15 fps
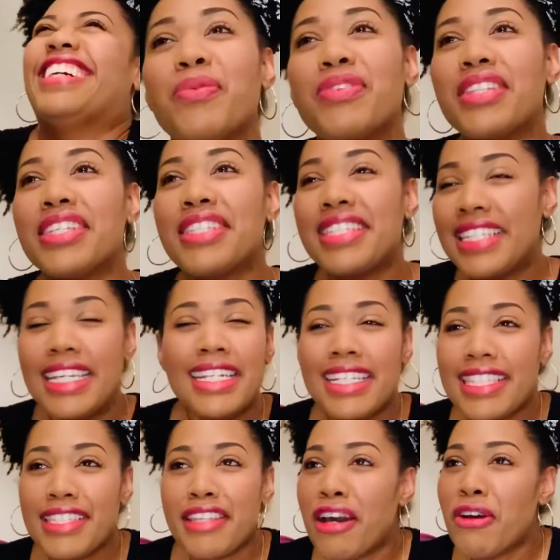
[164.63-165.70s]
The scene
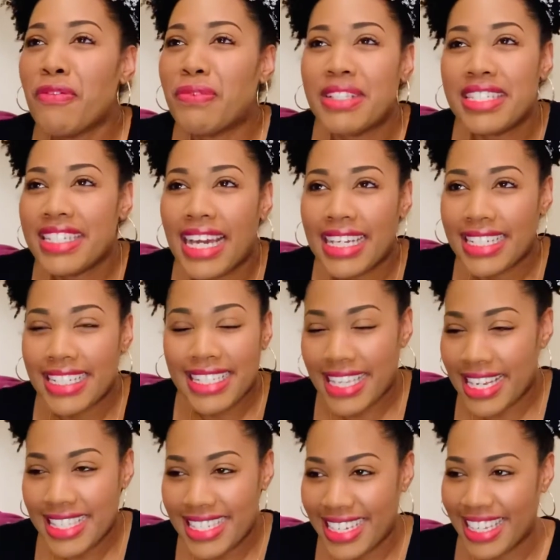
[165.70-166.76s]
itself was not
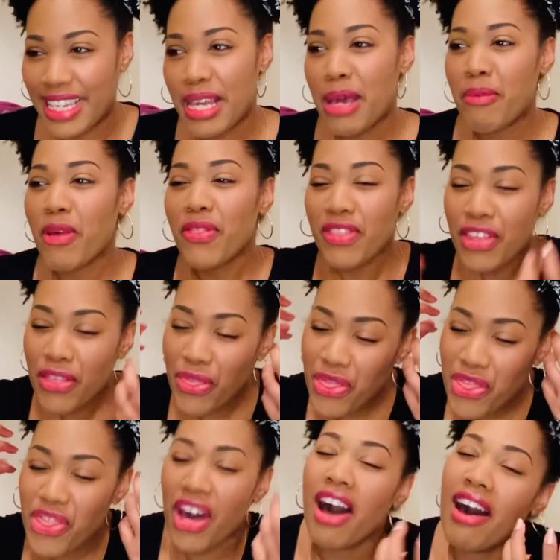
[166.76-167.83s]
disgusting, but the
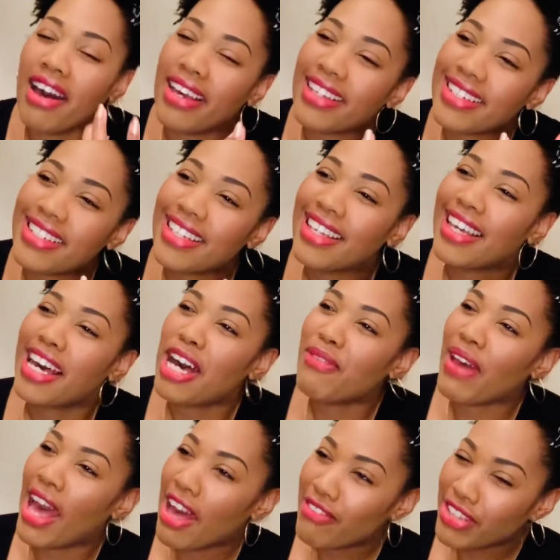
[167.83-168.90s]
thought of
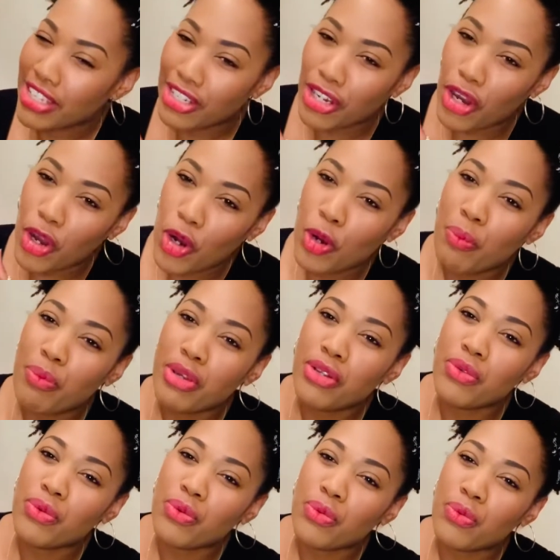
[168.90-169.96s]
having an
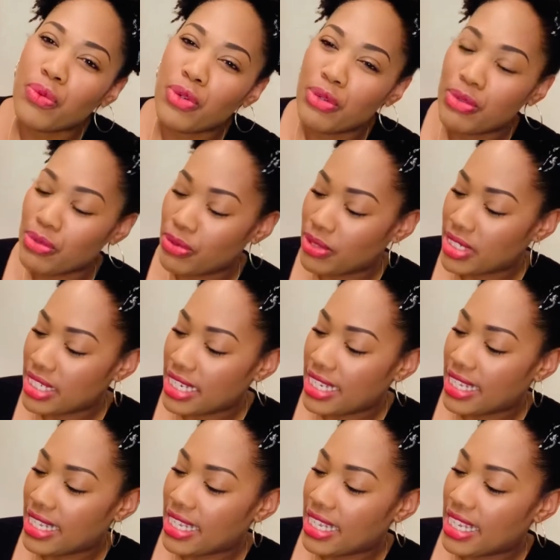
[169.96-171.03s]
open wound
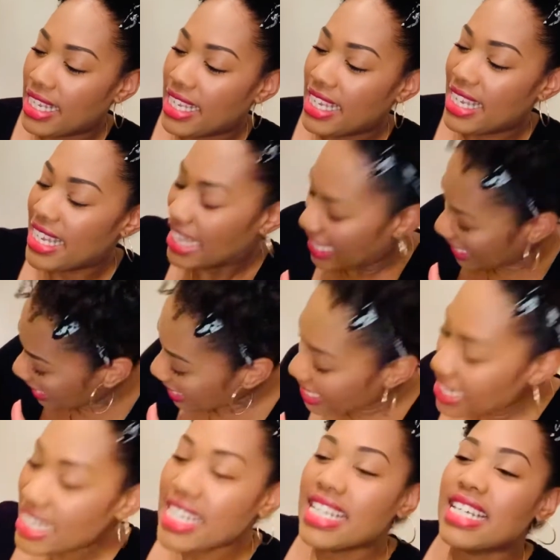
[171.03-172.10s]

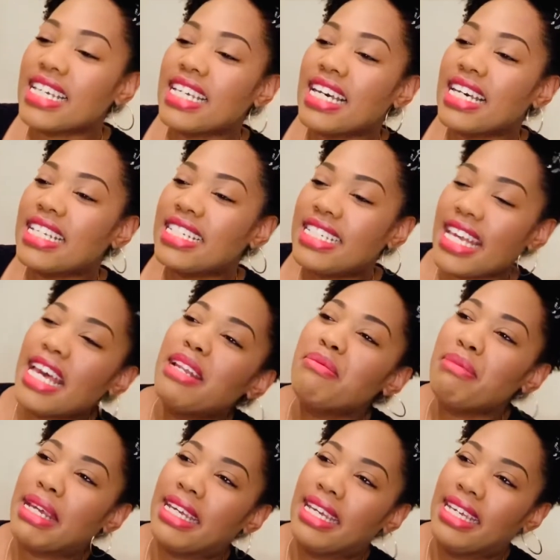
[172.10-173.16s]
in a dead
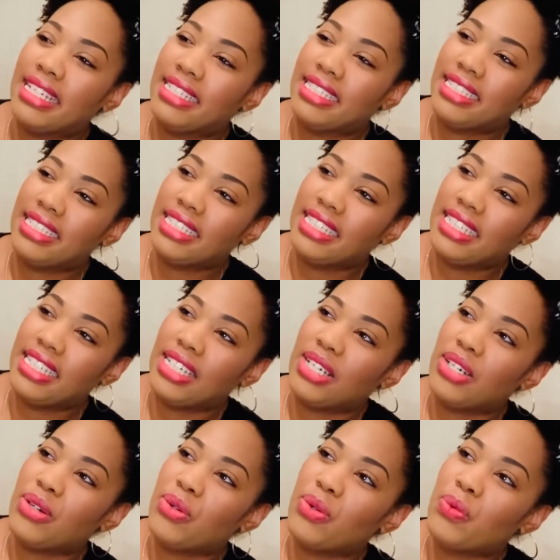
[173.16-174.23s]
man
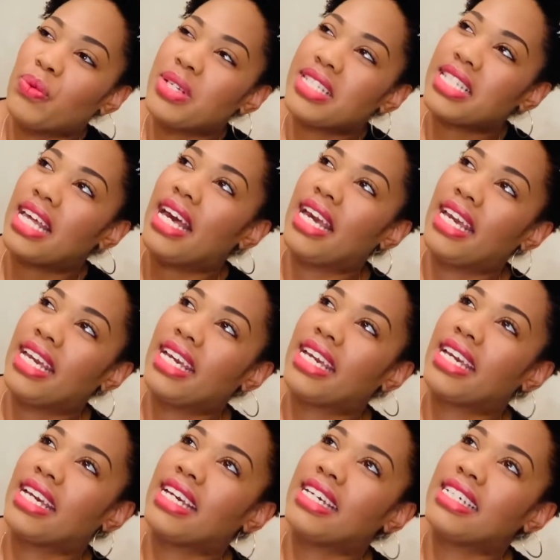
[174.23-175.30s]
was like
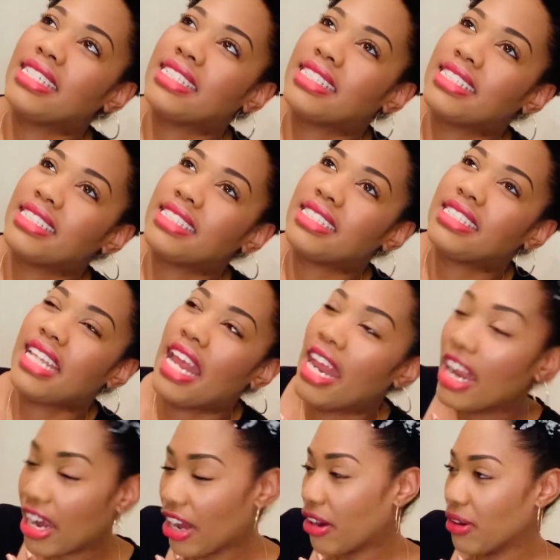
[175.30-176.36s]

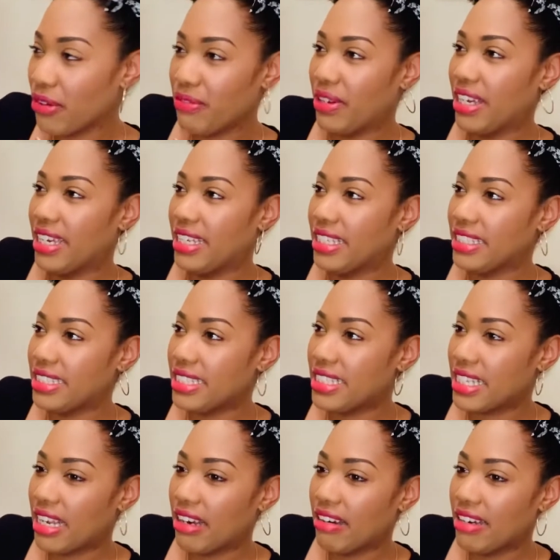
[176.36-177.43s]
terrifyingly
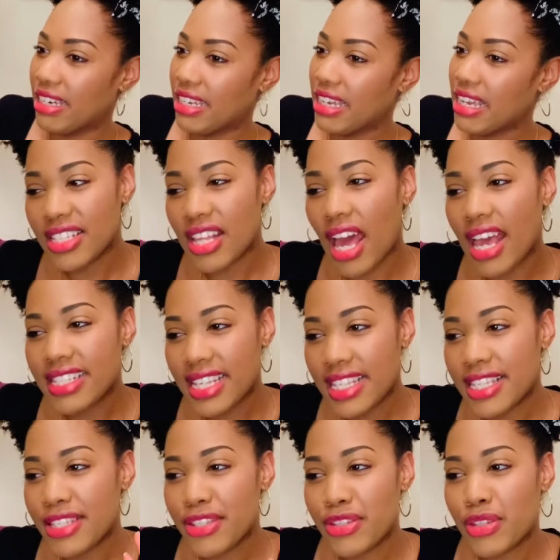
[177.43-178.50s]
scary. I say
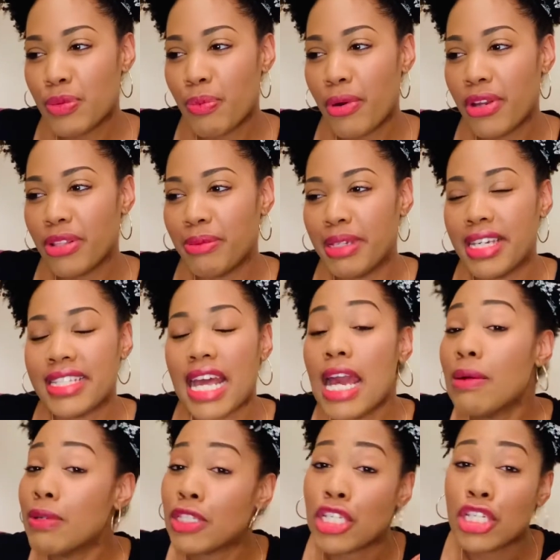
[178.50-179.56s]
this is a spoiler because I
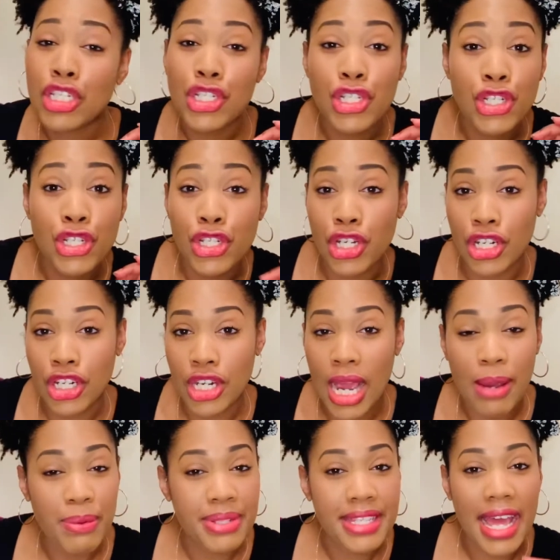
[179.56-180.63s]
was sure, I was